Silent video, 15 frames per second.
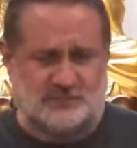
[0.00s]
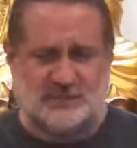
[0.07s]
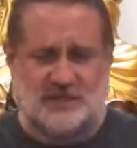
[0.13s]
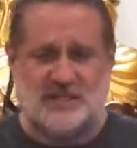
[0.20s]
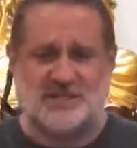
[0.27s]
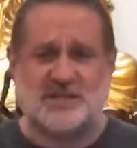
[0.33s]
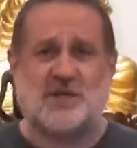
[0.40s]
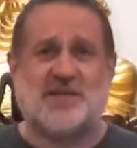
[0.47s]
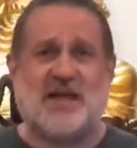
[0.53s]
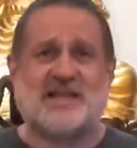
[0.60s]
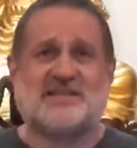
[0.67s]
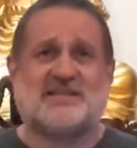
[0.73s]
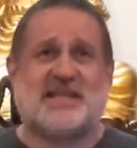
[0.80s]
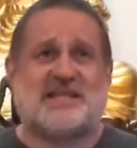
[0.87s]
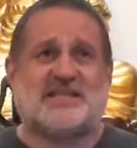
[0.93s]
And so
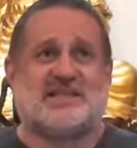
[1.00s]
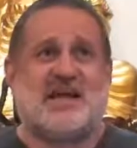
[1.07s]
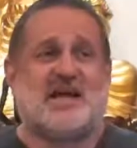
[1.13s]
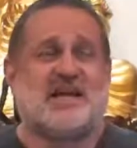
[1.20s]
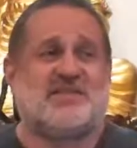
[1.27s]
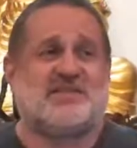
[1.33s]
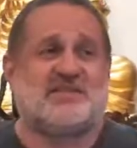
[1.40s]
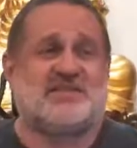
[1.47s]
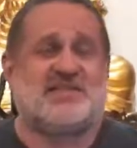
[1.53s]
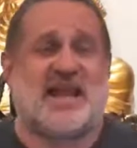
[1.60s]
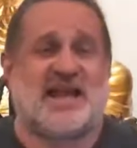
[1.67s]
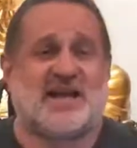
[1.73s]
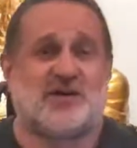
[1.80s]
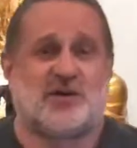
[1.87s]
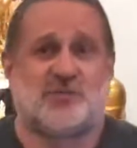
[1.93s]
that's kind of the
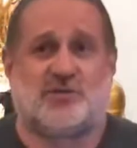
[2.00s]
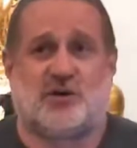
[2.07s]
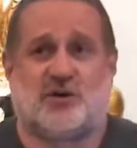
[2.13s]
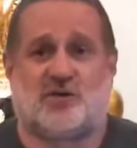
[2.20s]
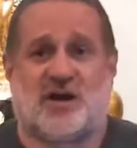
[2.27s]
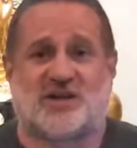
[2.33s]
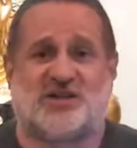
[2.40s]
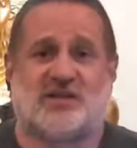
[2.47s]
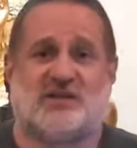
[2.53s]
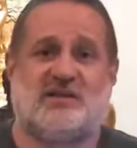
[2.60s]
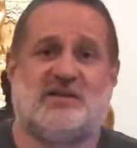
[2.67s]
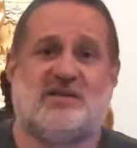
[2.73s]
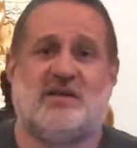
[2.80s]
standard progression